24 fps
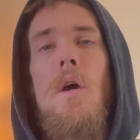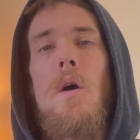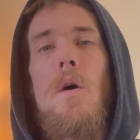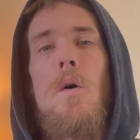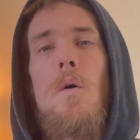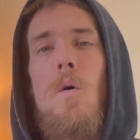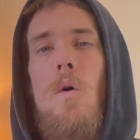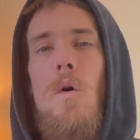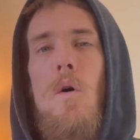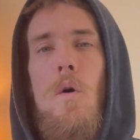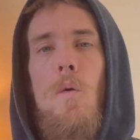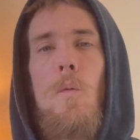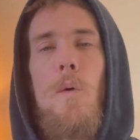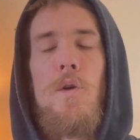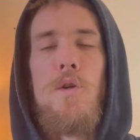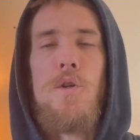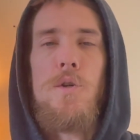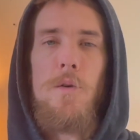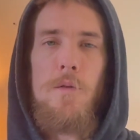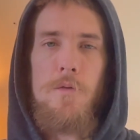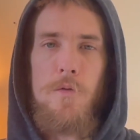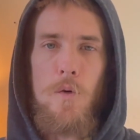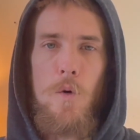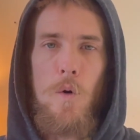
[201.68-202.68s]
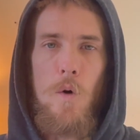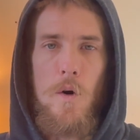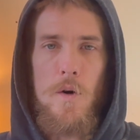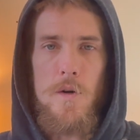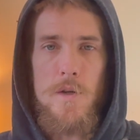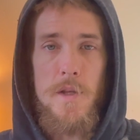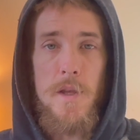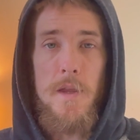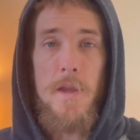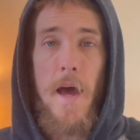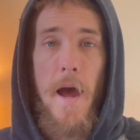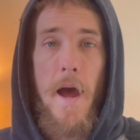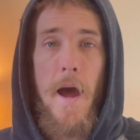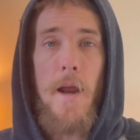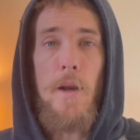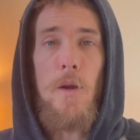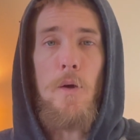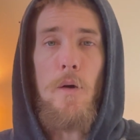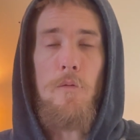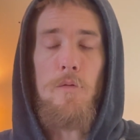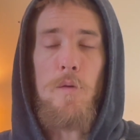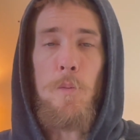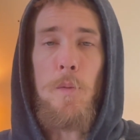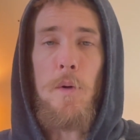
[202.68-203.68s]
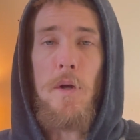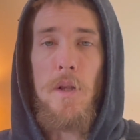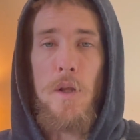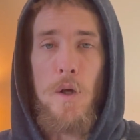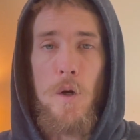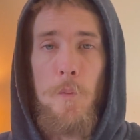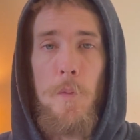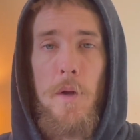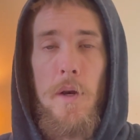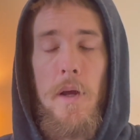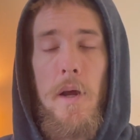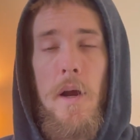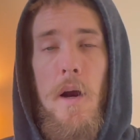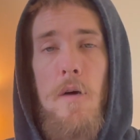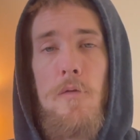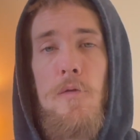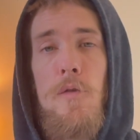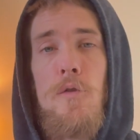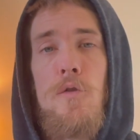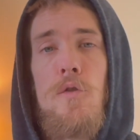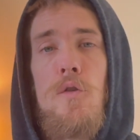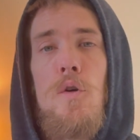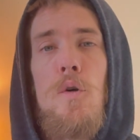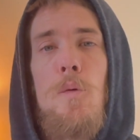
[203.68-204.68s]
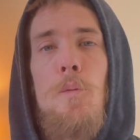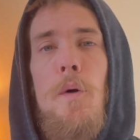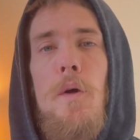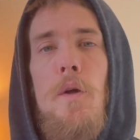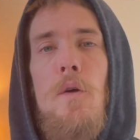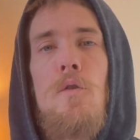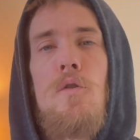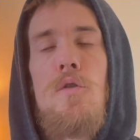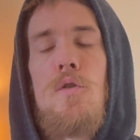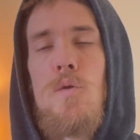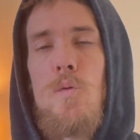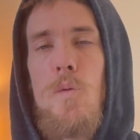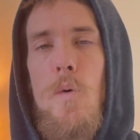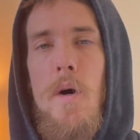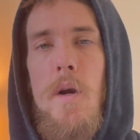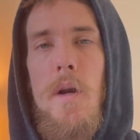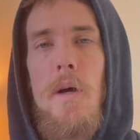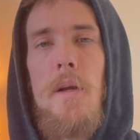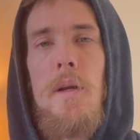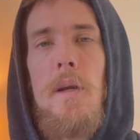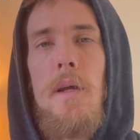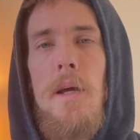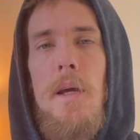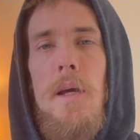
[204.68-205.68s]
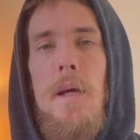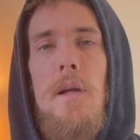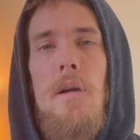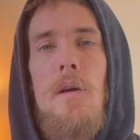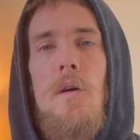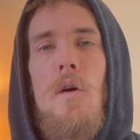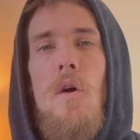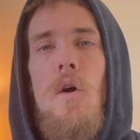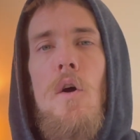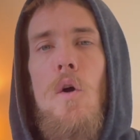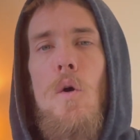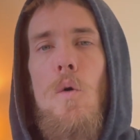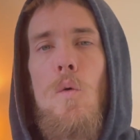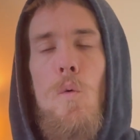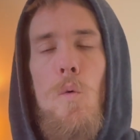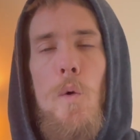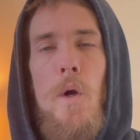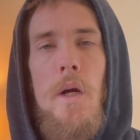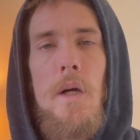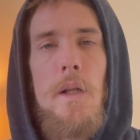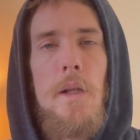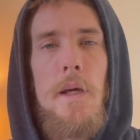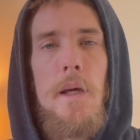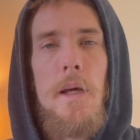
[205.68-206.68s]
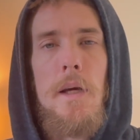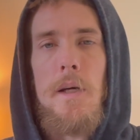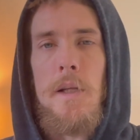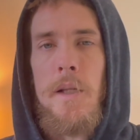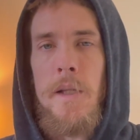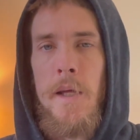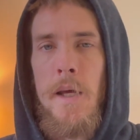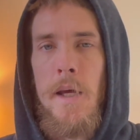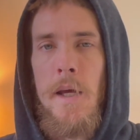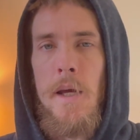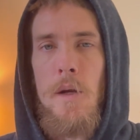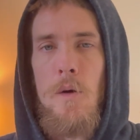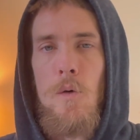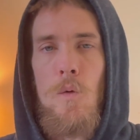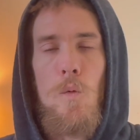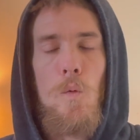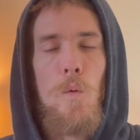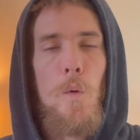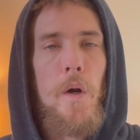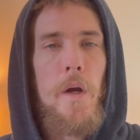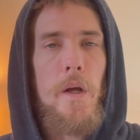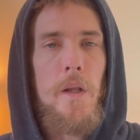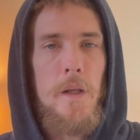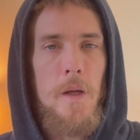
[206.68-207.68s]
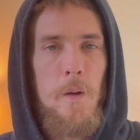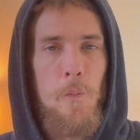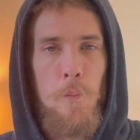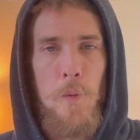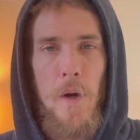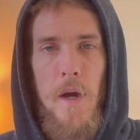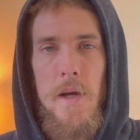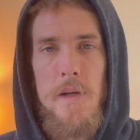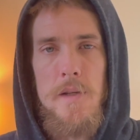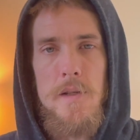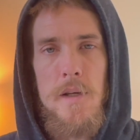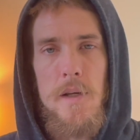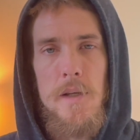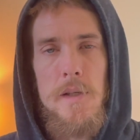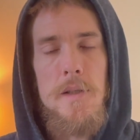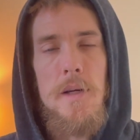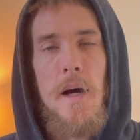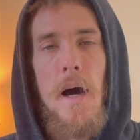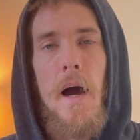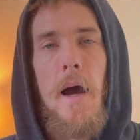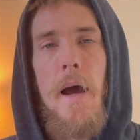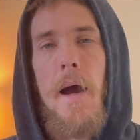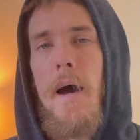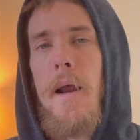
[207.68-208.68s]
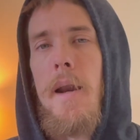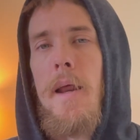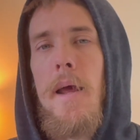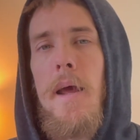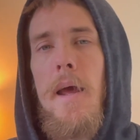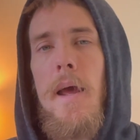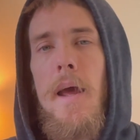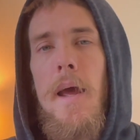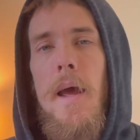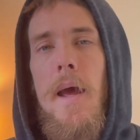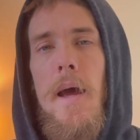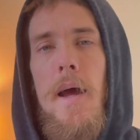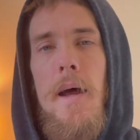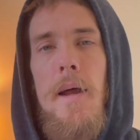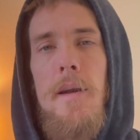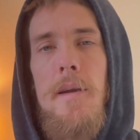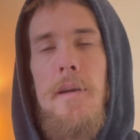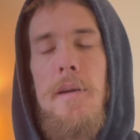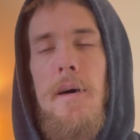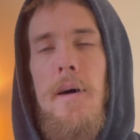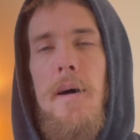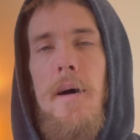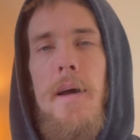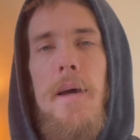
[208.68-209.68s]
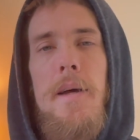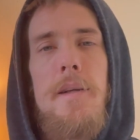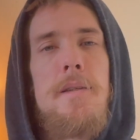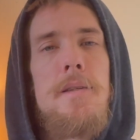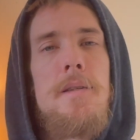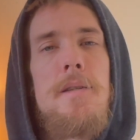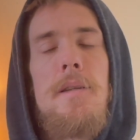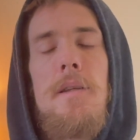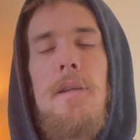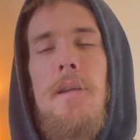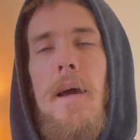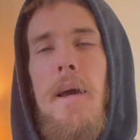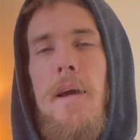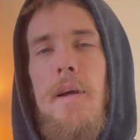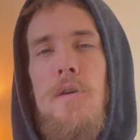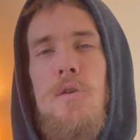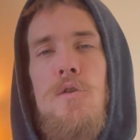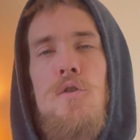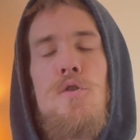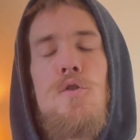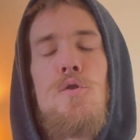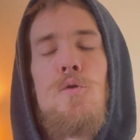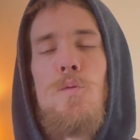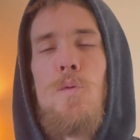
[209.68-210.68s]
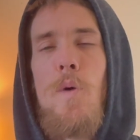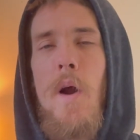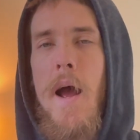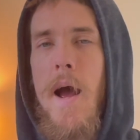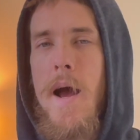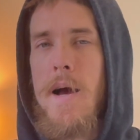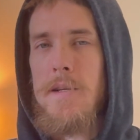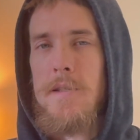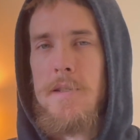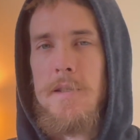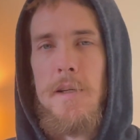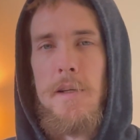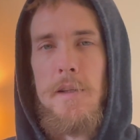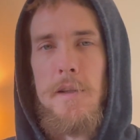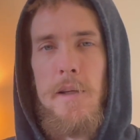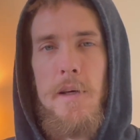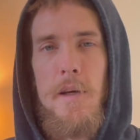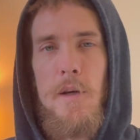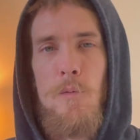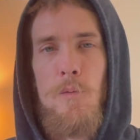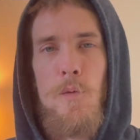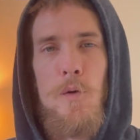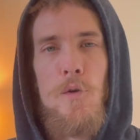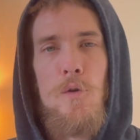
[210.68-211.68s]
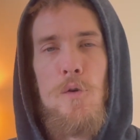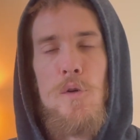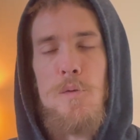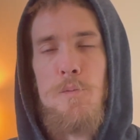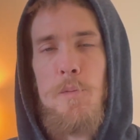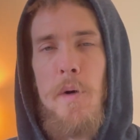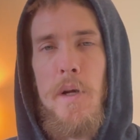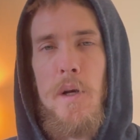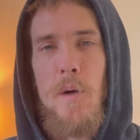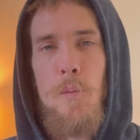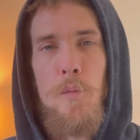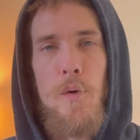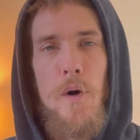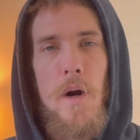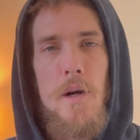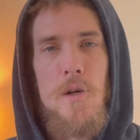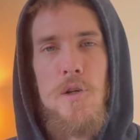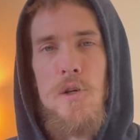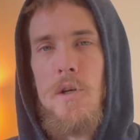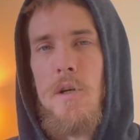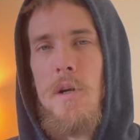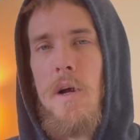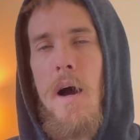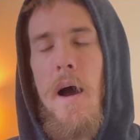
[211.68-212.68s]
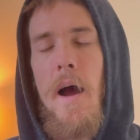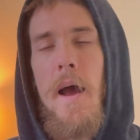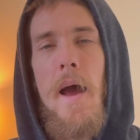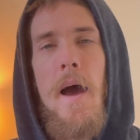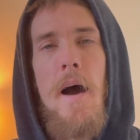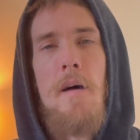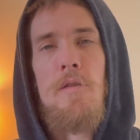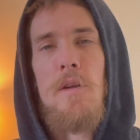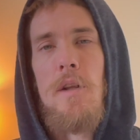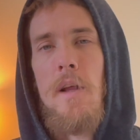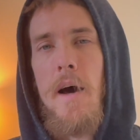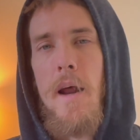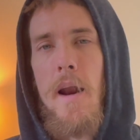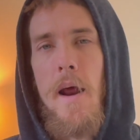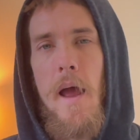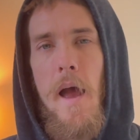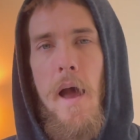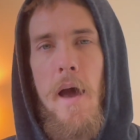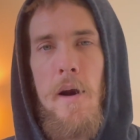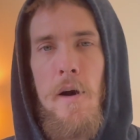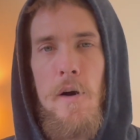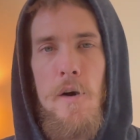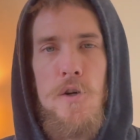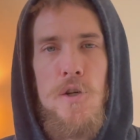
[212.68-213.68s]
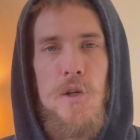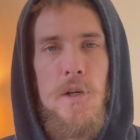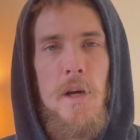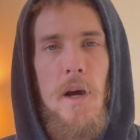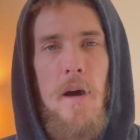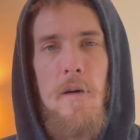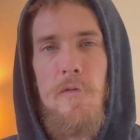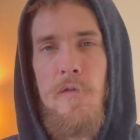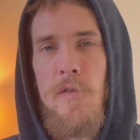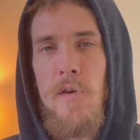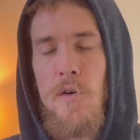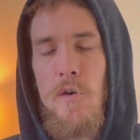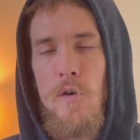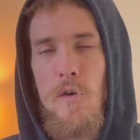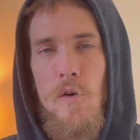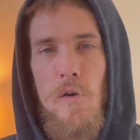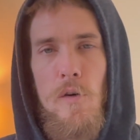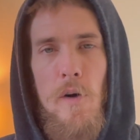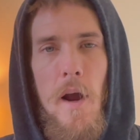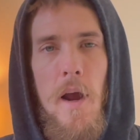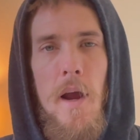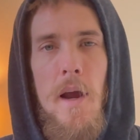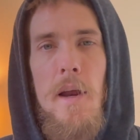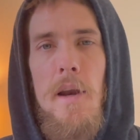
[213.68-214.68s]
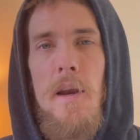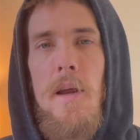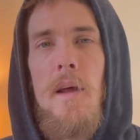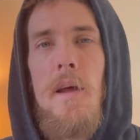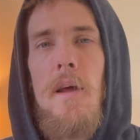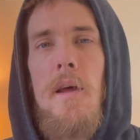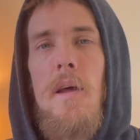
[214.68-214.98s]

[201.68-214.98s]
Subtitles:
or which of course that you have to be a little bit careful too, but you just wanna eat really clean, really basic diet. And it's like drastically reduced my depression. I have a lot of energy, I feel great.